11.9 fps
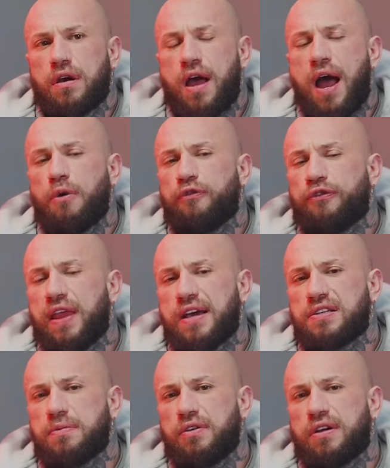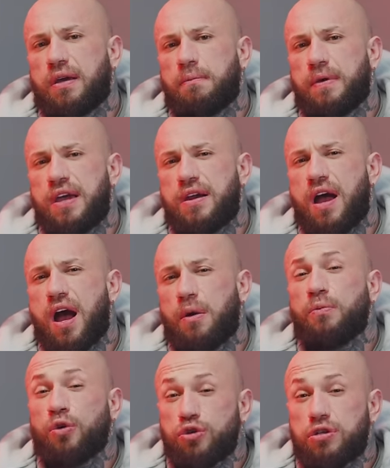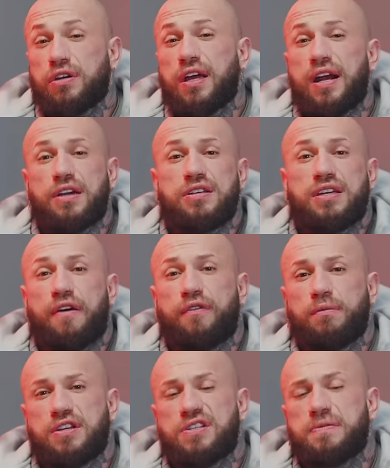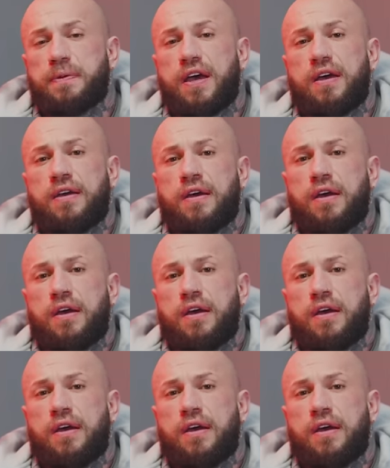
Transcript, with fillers: how flexible you can be and how much you can actually get from the split.